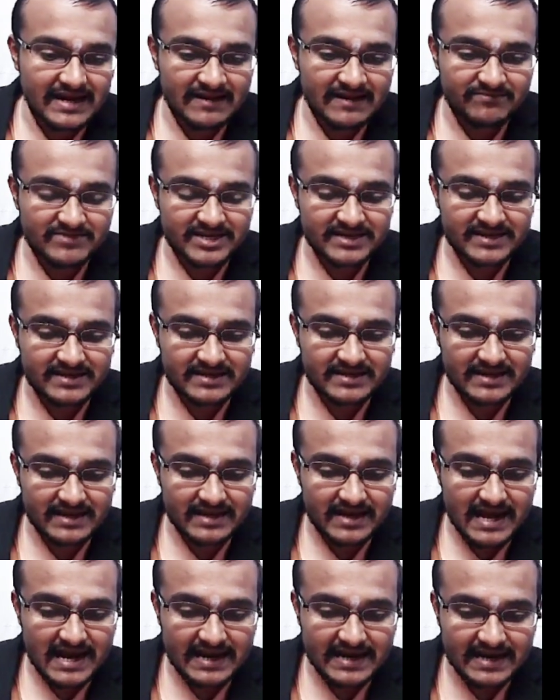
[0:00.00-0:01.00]
and I am
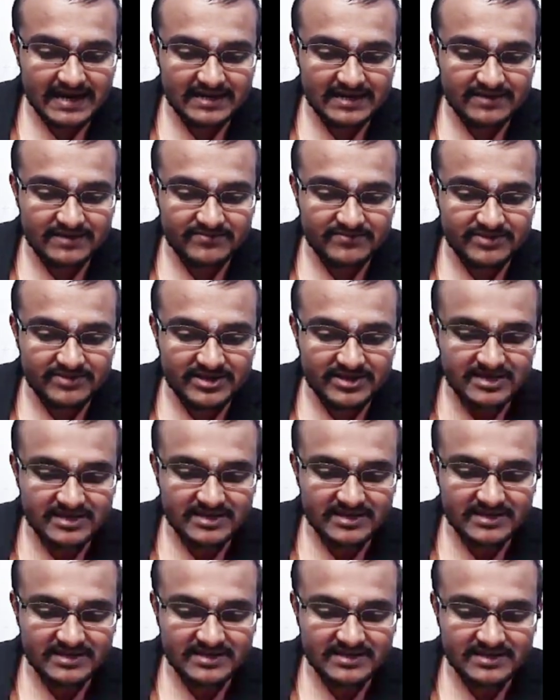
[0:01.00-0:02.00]
taking academic
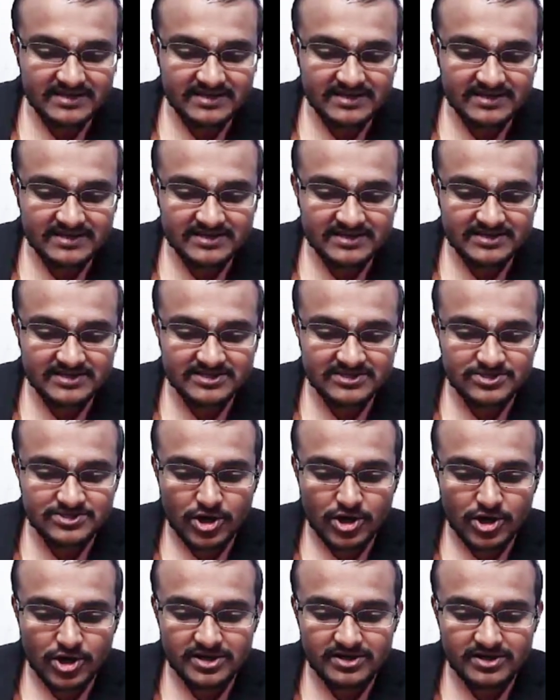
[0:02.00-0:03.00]
years on
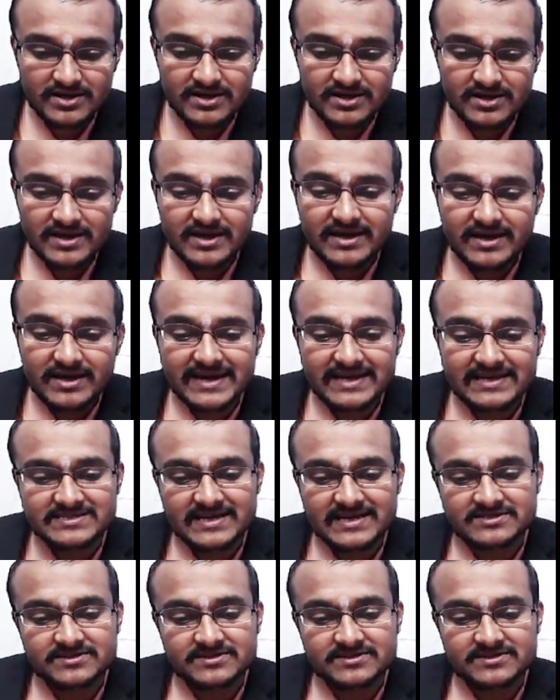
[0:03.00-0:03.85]
x-axis.